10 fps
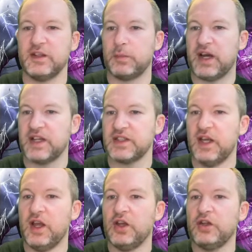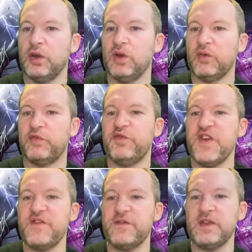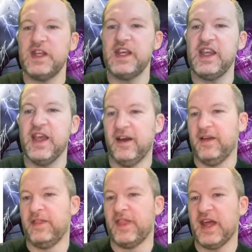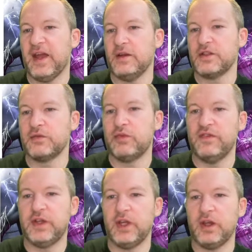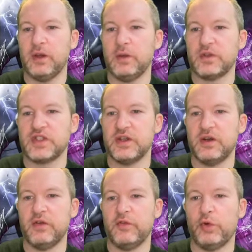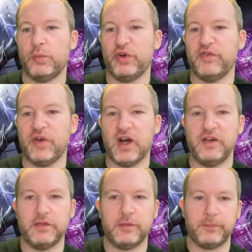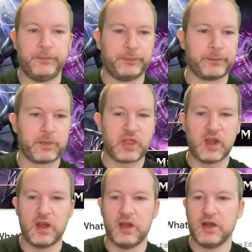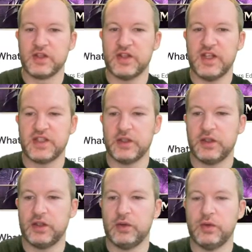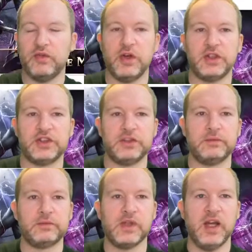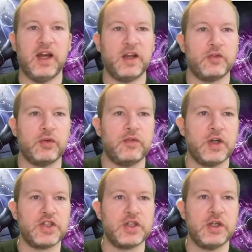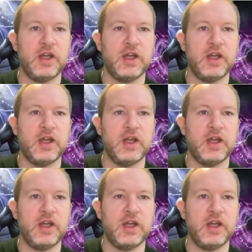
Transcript: in the past. Google, 50,000 reviews. 4.5. So there's the Google version, Android version.